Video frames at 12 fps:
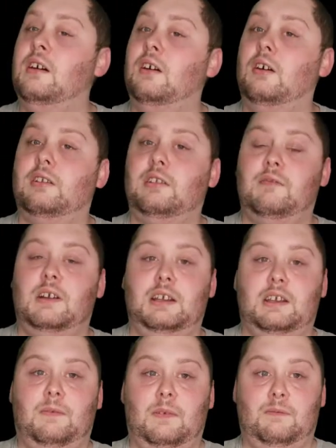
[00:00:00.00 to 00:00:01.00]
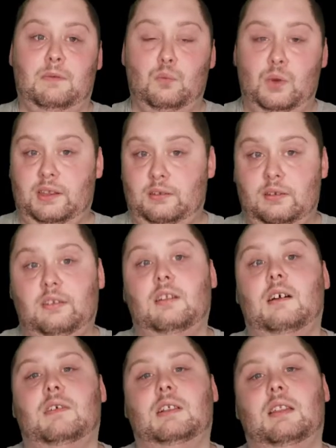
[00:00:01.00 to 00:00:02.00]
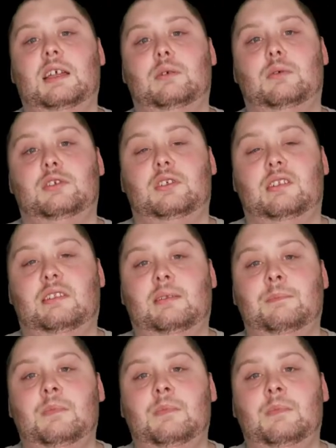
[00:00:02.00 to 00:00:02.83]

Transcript: also very different from Western Slavic languages.